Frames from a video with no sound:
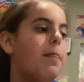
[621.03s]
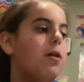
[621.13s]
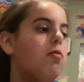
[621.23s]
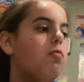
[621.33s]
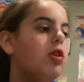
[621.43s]

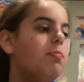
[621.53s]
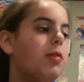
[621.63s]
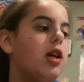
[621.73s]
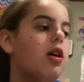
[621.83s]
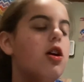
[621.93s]
would
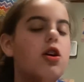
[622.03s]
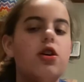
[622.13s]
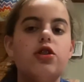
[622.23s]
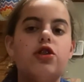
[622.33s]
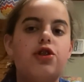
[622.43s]
be
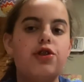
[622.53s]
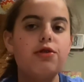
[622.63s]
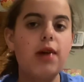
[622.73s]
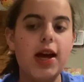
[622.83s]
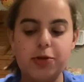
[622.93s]

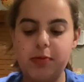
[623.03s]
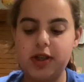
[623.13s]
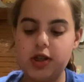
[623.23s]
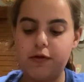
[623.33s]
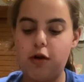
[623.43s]
2 edge
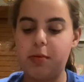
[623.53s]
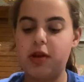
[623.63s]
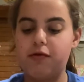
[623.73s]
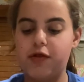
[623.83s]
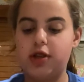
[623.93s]
pieces forming
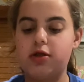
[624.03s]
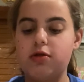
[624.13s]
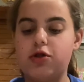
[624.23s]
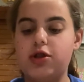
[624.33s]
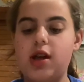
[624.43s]
a V. So
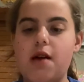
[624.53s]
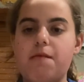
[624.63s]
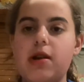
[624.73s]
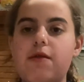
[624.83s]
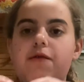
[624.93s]
just get
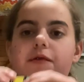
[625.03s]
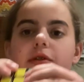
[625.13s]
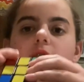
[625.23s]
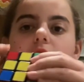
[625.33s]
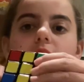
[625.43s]
rid
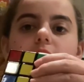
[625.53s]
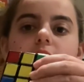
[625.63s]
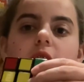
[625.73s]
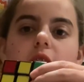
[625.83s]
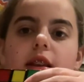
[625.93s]
of
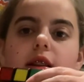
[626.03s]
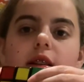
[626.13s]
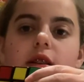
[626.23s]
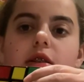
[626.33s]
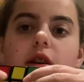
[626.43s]
this and,
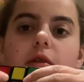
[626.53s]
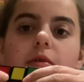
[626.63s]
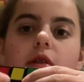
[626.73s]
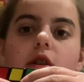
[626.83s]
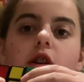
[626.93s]
you know,
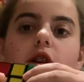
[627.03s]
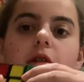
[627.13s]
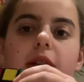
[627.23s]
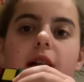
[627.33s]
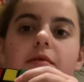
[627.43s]
or no,
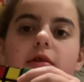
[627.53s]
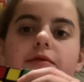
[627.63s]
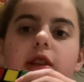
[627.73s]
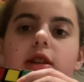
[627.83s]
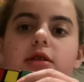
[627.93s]
get rid
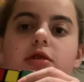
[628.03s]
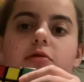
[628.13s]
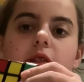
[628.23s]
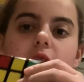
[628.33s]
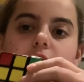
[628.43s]
of these 2
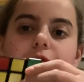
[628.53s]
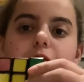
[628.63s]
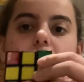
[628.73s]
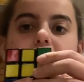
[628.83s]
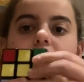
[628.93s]
and that's
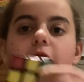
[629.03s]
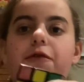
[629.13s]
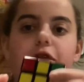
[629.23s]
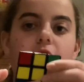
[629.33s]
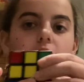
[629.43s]
forming a
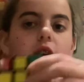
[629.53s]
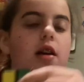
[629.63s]
V.